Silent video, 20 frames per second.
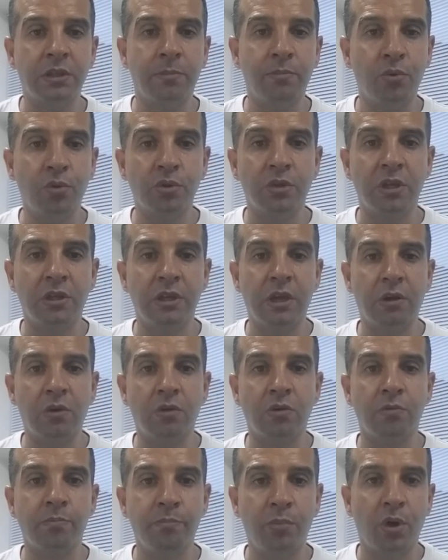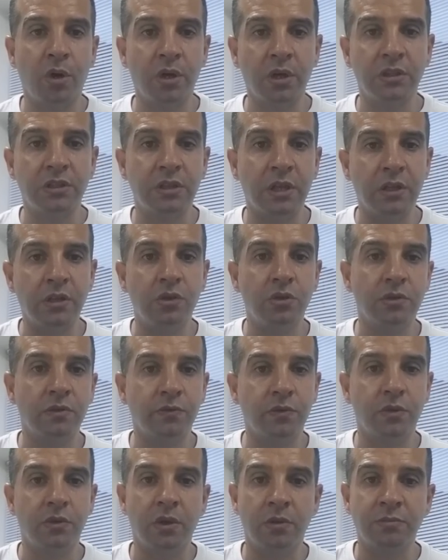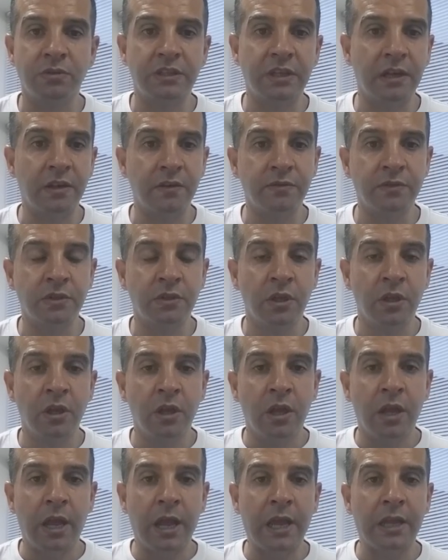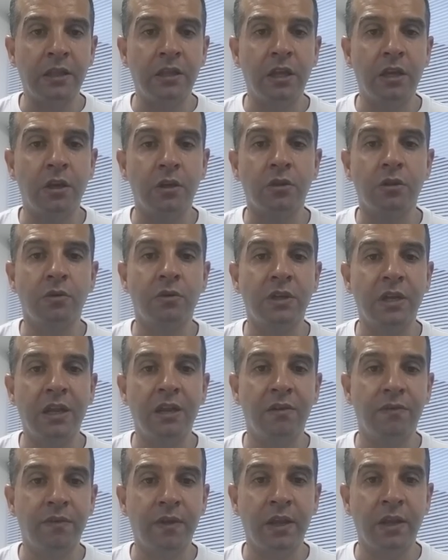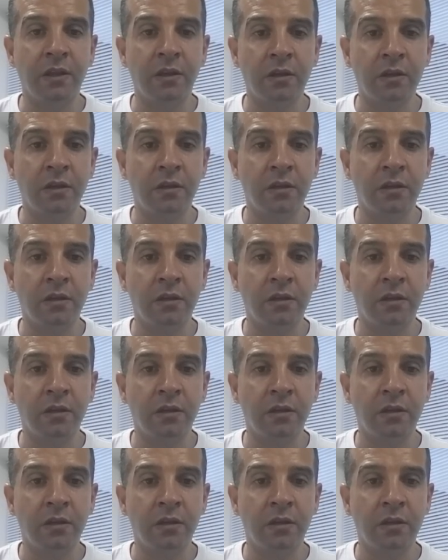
they put in their own pockets and use it for themselves, and they're not doing anything.